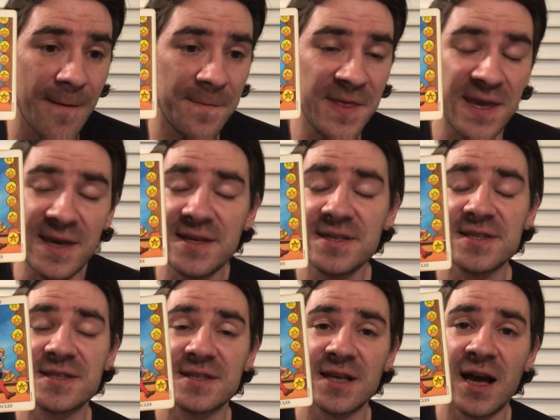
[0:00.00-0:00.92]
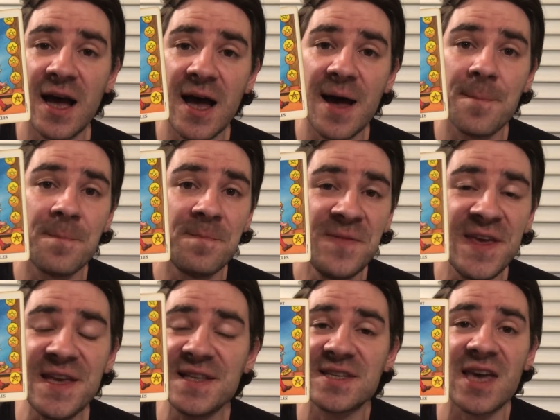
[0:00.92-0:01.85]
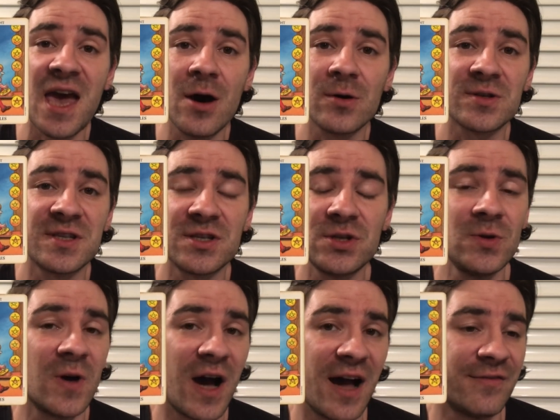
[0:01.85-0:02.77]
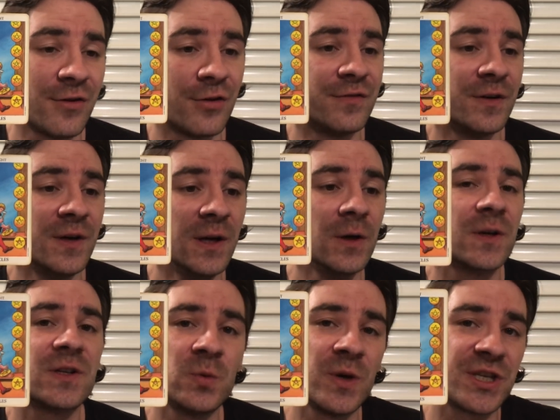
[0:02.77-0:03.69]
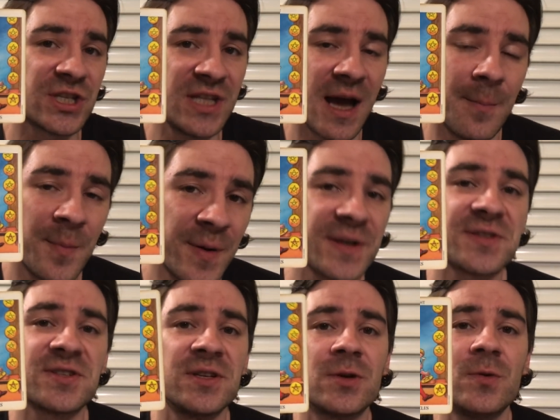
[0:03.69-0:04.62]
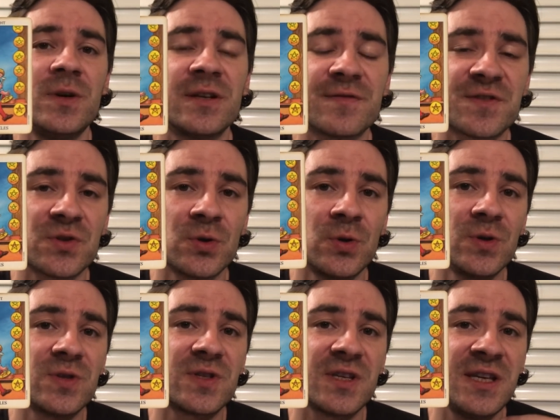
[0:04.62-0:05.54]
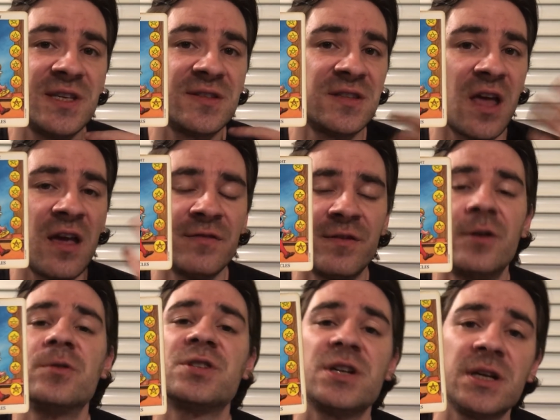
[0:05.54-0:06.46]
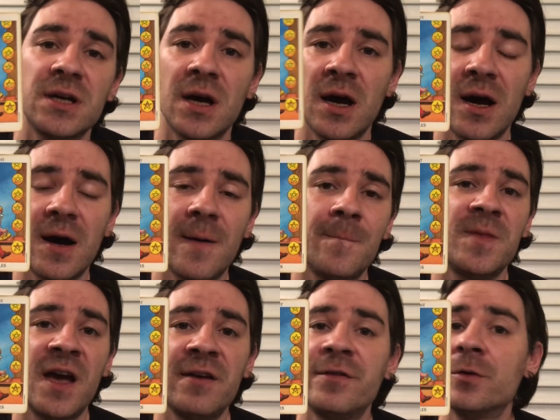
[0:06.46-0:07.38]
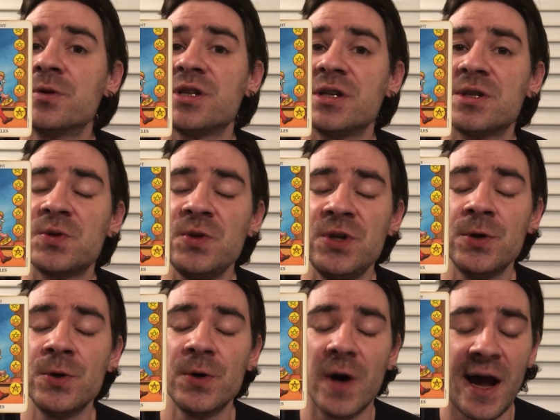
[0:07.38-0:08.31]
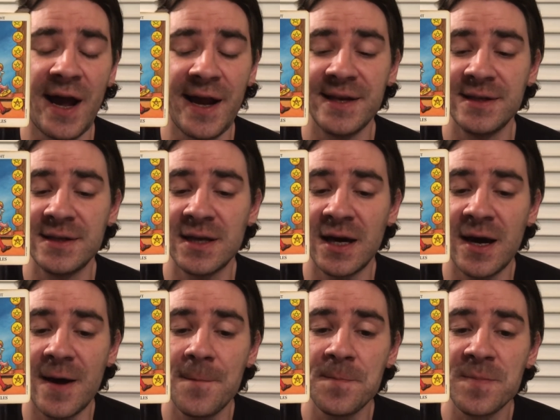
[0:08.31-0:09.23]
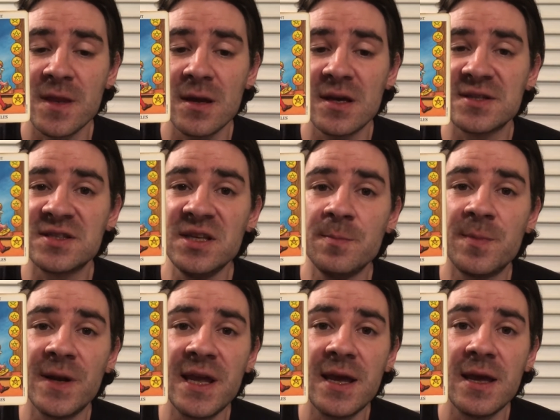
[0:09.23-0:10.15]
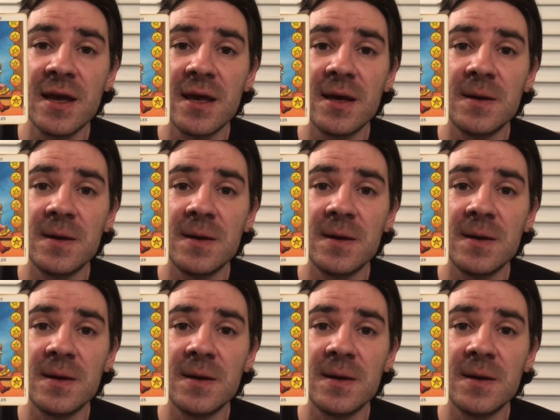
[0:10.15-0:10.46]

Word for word: these uh, details that you have overlooked, which that person, Queen of Swords, is divulging, um, divulging to you, and uh, simply